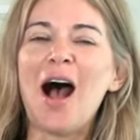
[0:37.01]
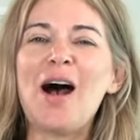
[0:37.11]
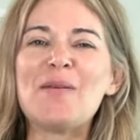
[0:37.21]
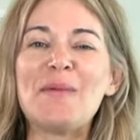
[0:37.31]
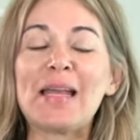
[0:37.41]

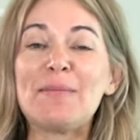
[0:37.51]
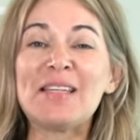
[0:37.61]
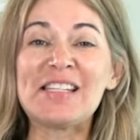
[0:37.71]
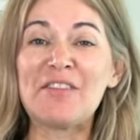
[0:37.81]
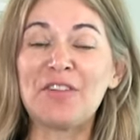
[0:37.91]
Uh, my name
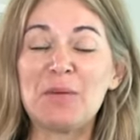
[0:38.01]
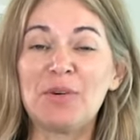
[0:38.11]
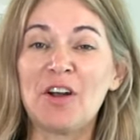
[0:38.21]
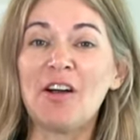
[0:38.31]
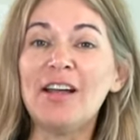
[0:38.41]
is Stephanie
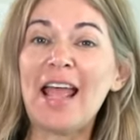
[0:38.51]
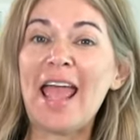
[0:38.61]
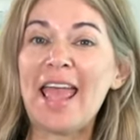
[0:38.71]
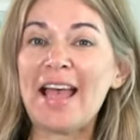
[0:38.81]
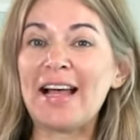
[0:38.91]
Barnard,
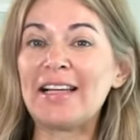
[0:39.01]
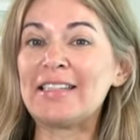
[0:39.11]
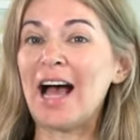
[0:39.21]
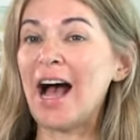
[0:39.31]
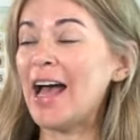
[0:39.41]

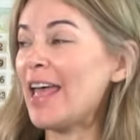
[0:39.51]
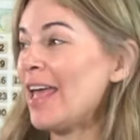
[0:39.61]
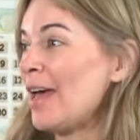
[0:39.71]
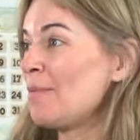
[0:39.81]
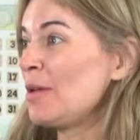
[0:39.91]
and
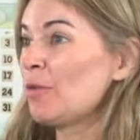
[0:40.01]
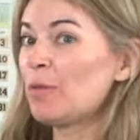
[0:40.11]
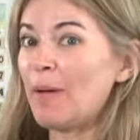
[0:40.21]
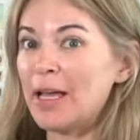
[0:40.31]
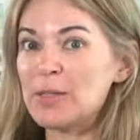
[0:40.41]
I am here
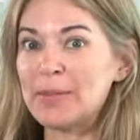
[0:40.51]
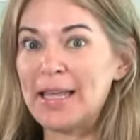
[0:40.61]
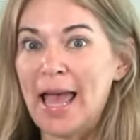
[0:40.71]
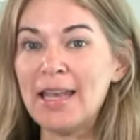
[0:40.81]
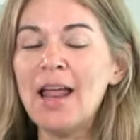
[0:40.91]
with my husband
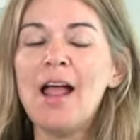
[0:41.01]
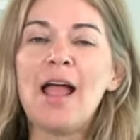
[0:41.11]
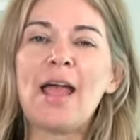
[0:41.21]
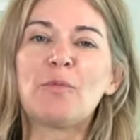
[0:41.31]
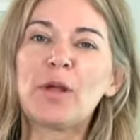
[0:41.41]
Ken,
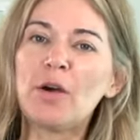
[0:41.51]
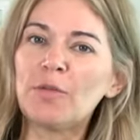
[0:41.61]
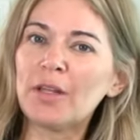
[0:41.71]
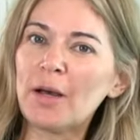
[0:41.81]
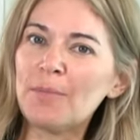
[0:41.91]
and we
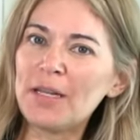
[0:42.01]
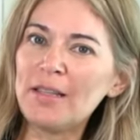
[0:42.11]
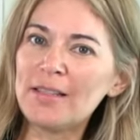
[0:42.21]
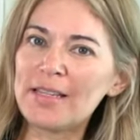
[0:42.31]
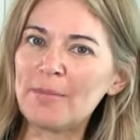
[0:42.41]
own the
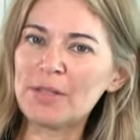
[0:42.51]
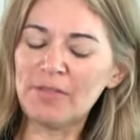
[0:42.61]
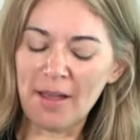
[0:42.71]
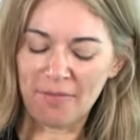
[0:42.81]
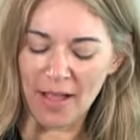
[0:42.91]
company The Stamps of
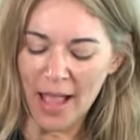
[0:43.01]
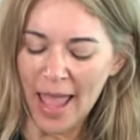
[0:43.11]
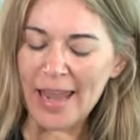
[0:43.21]
Life.